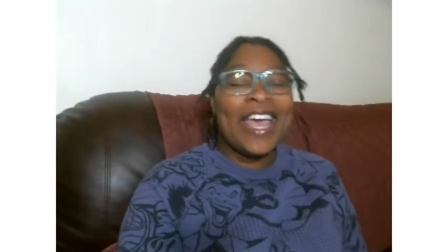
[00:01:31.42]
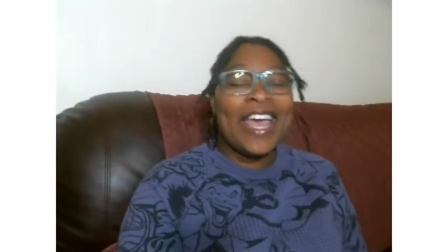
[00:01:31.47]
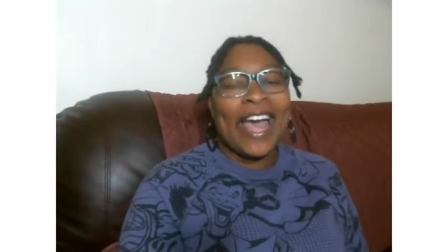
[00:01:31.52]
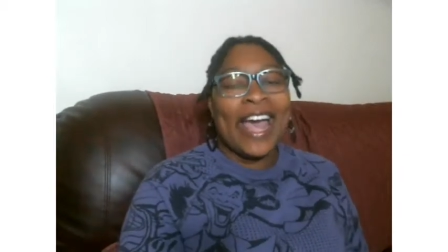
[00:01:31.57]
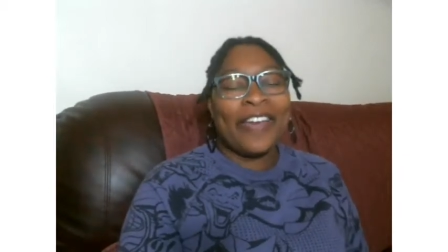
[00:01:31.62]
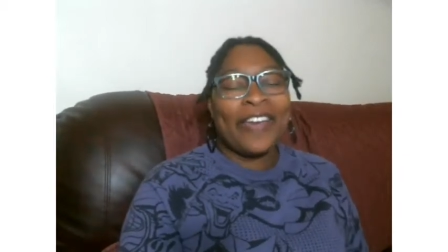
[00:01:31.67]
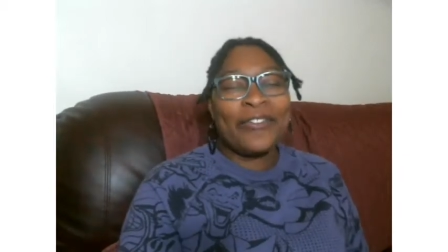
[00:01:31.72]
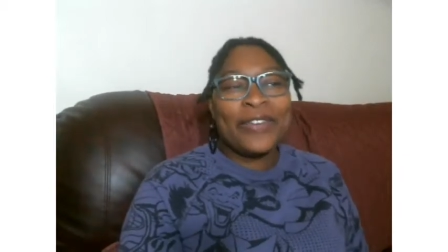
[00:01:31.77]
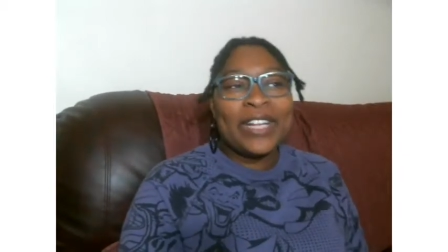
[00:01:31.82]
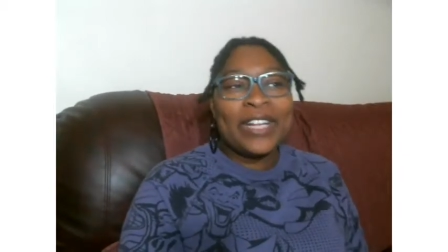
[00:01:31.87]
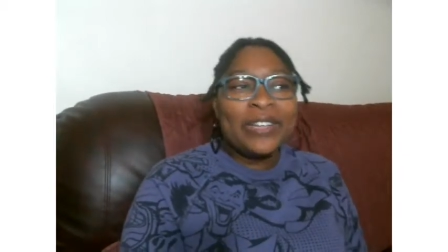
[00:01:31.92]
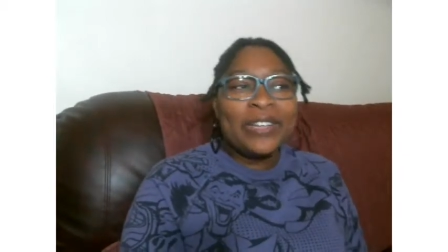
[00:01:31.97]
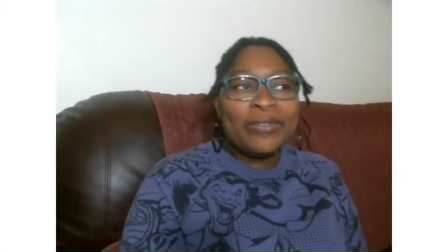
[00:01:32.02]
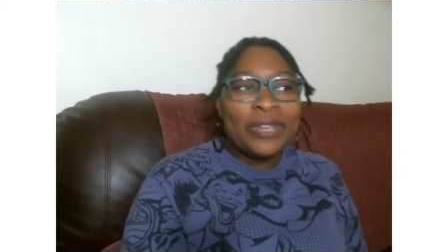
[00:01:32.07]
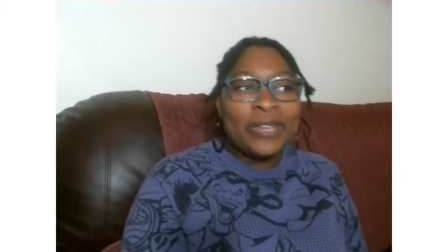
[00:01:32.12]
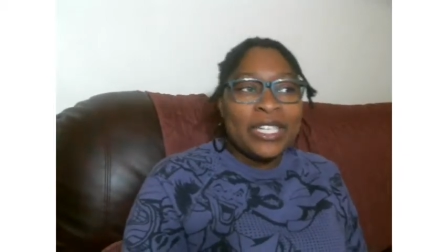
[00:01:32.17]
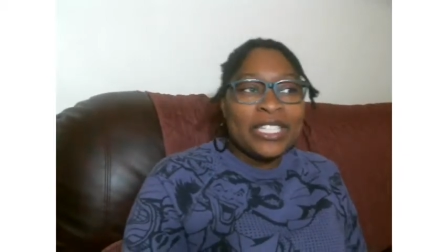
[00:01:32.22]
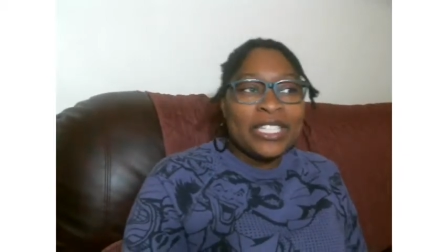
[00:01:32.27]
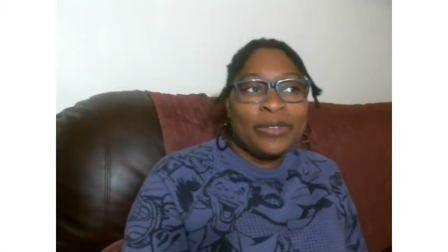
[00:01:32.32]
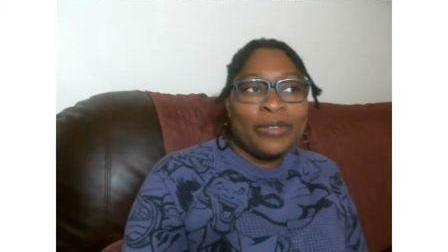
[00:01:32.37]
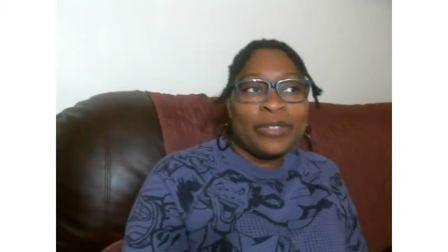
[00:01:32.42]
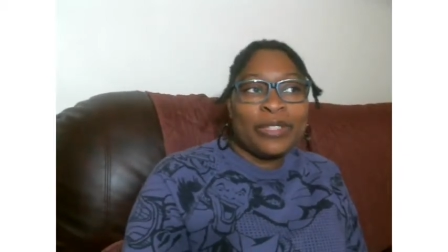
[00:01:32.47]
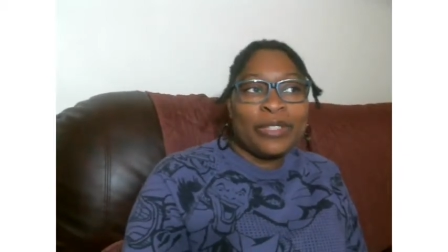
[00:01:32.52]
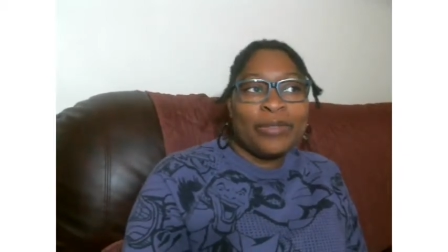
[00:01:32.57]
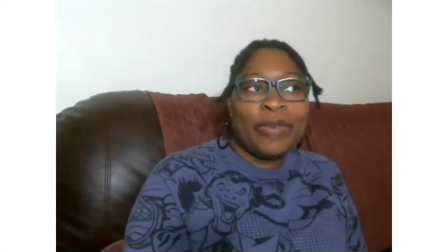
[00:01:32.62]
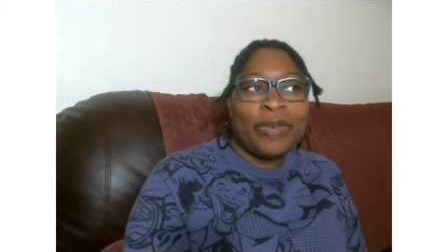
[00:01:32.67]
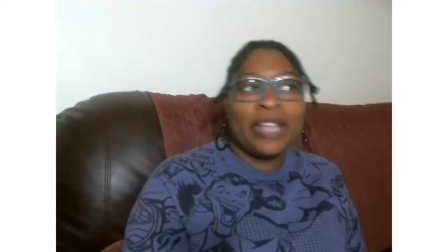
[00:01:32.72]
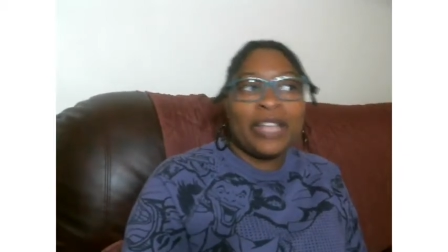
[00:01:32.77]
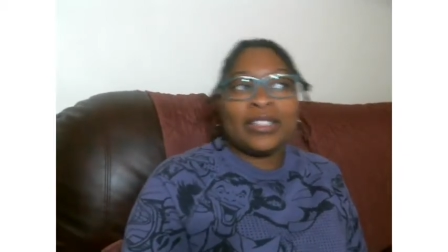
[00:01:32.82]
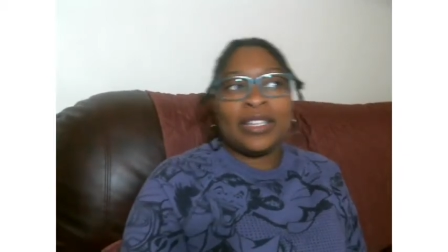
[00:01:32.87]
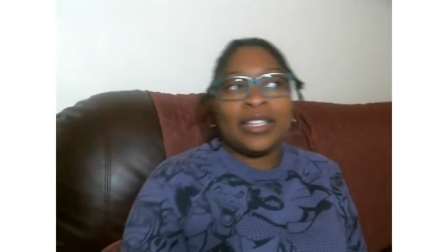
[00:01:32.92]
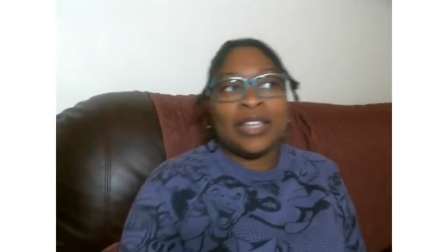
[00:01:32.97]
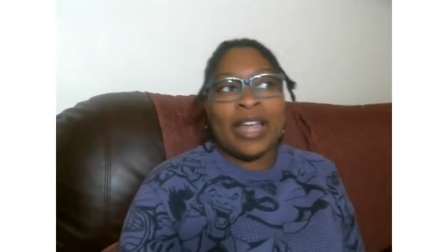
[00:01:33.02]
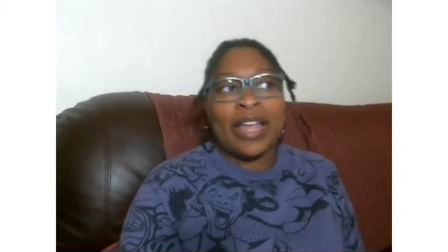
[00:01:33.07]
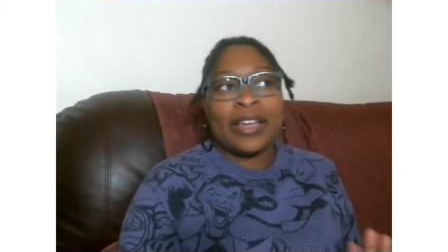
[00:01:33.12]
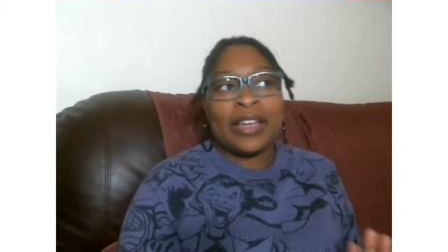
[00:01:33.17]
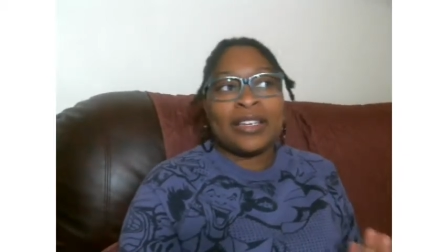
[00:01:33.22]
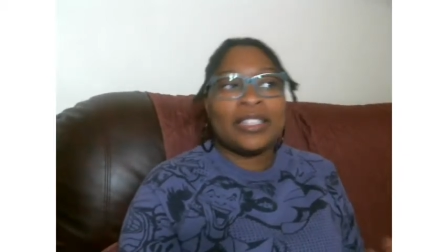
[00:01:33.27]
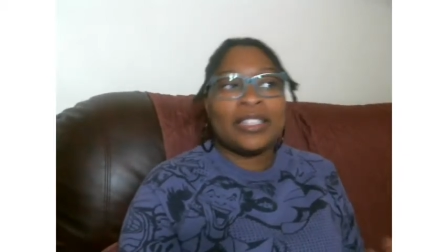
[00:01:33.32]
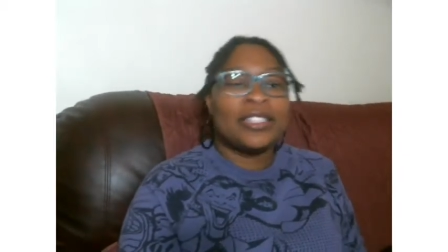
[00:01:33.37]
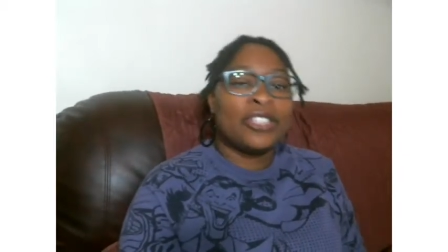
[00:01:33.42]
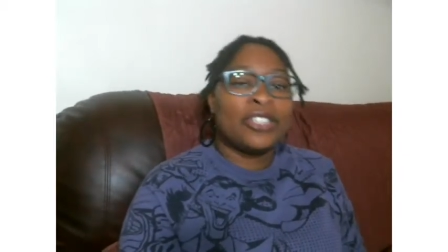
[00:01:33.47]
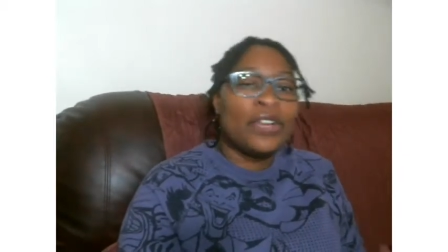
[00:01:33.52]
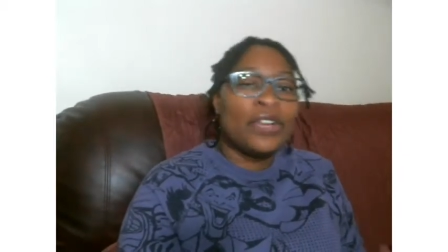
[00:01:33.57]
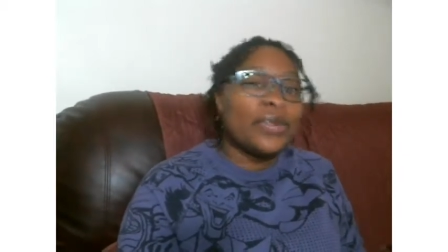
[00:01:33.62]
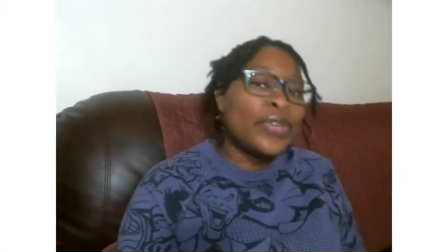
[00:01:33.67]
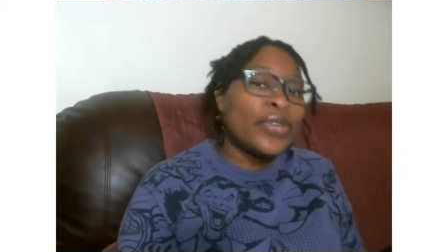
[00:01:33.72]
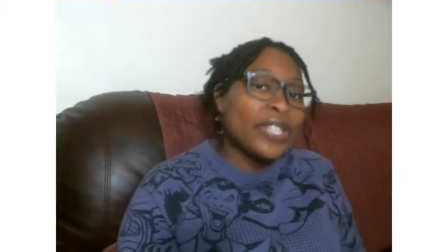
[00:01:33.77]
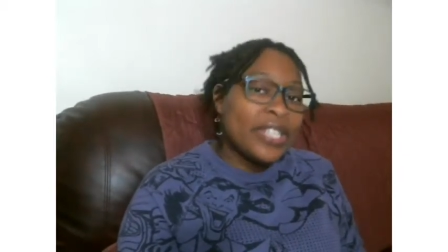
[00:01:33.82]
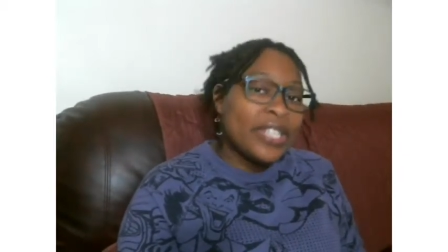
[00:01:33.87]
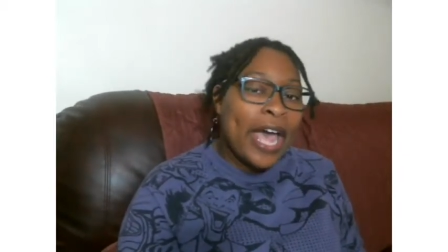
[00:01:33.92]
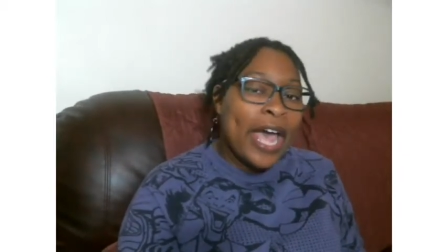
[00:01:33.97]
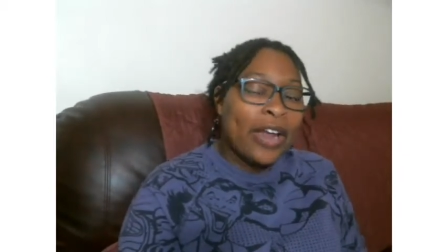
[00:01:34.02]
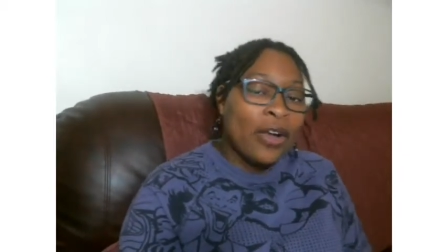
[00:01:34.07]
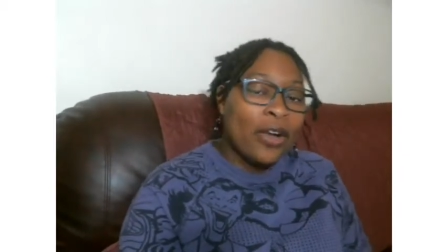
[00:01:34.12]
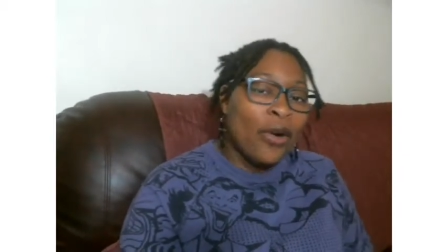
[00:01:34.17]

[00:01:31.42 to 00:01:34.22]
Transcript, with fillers: I really wish there was a way to like distinguish that